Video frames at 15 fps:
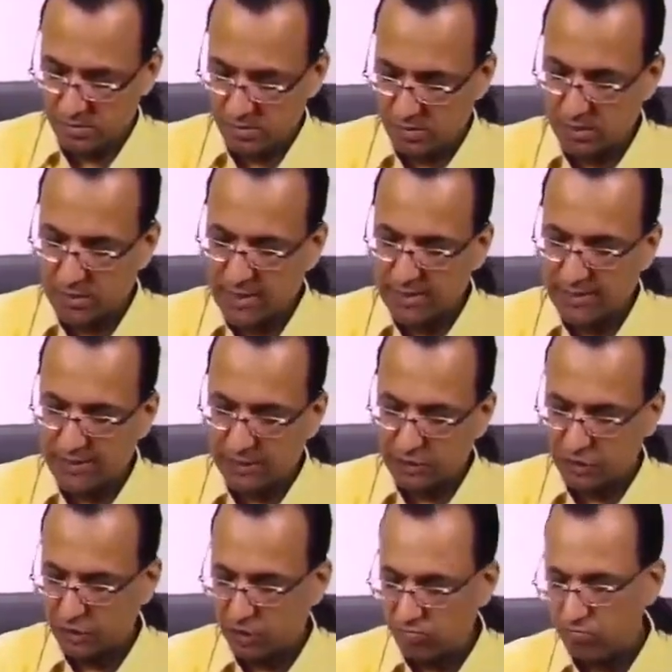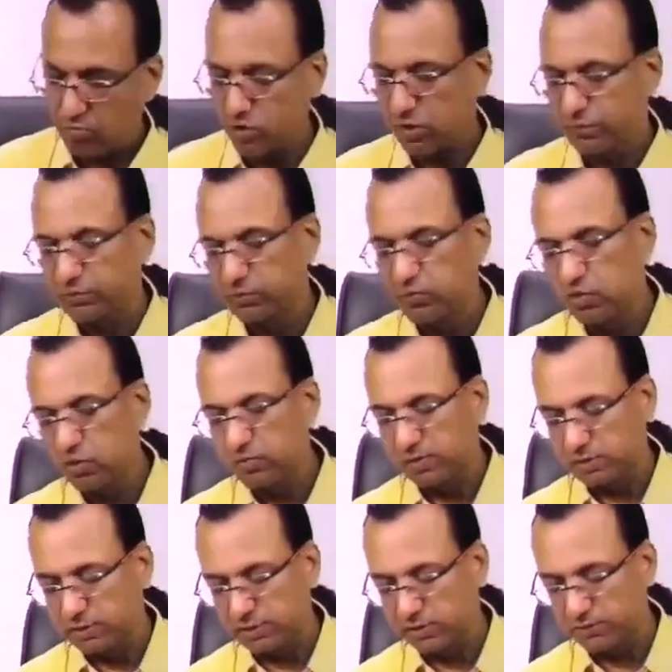the thing is more of smooth
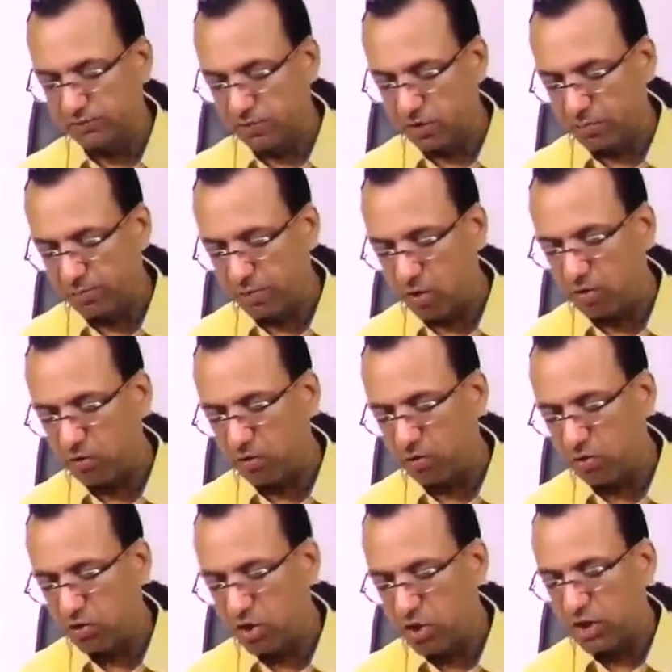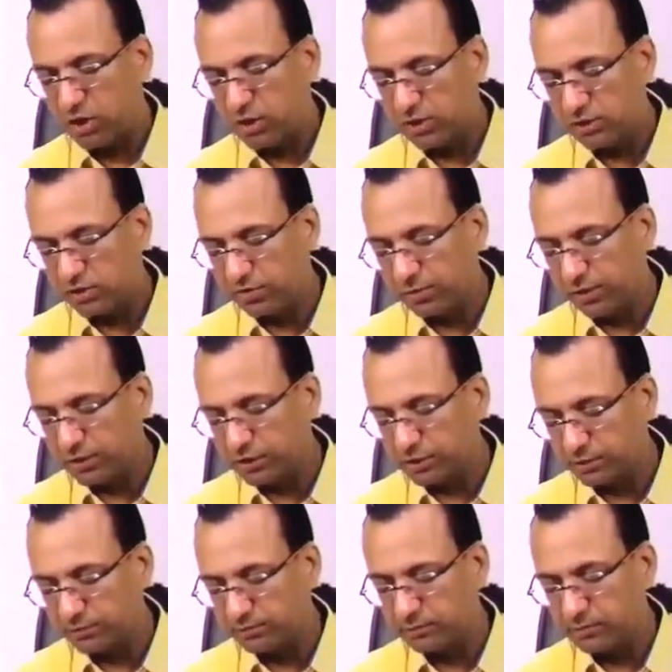muscles for
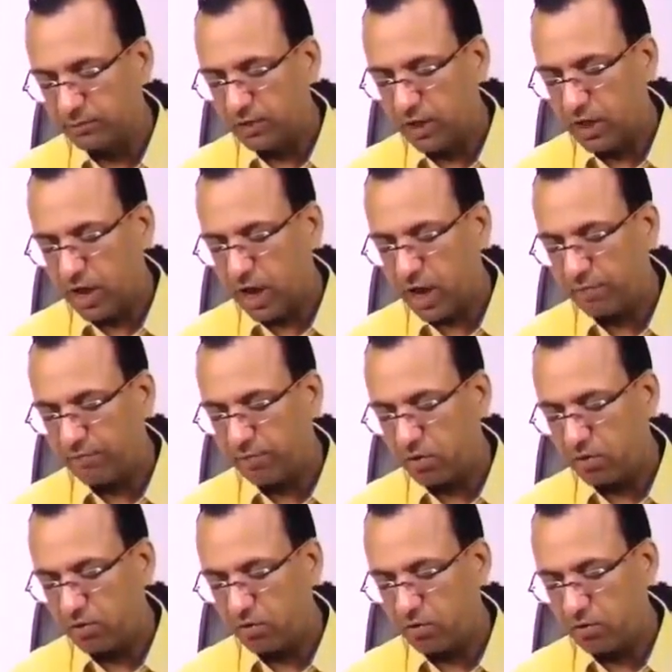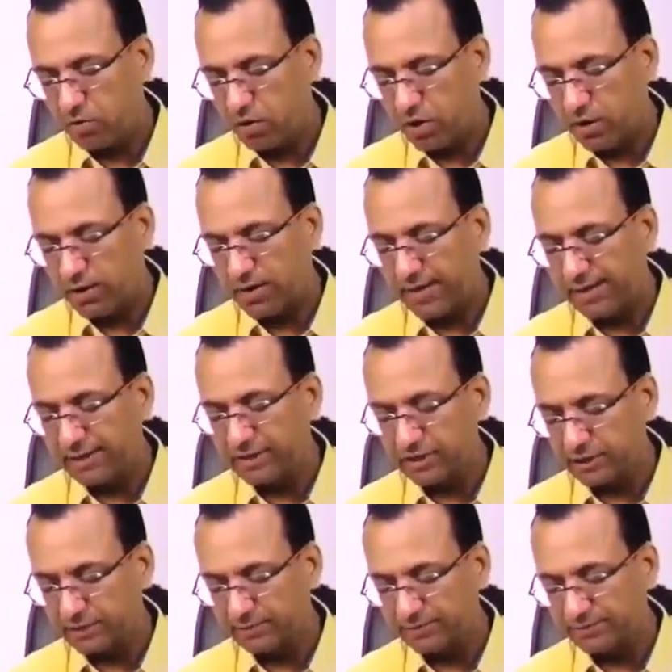bronchoconstriction and
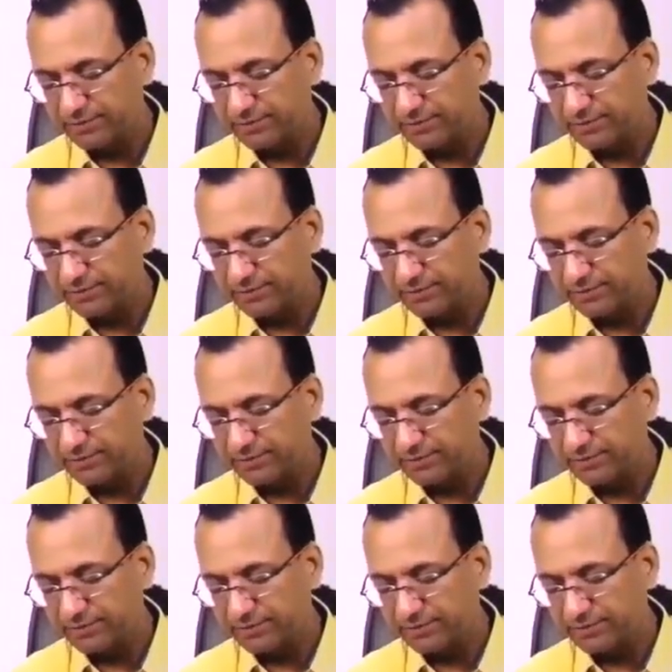bronchodilation.